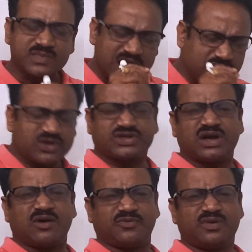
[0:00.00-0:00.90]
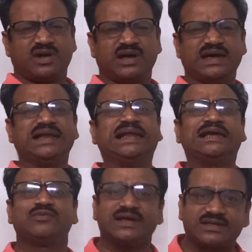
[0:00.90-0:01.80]
question of
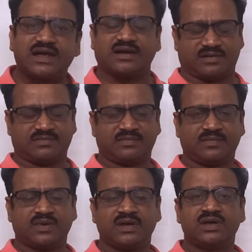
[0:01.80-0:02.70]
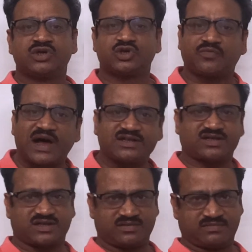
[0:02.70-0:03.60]
inequation? So,
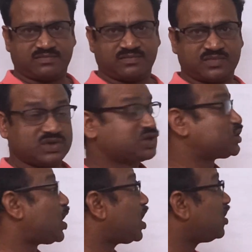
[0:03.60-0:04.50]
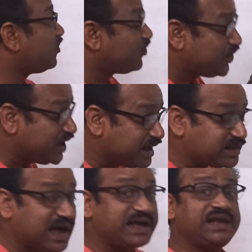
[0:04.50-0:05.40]
first, solving
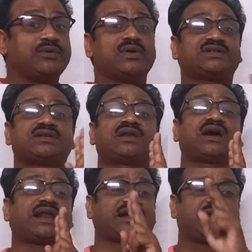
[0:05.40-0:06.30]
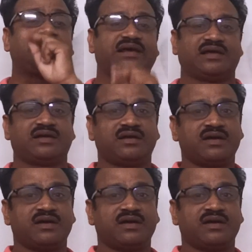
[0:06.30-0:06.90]
the inequation correctly.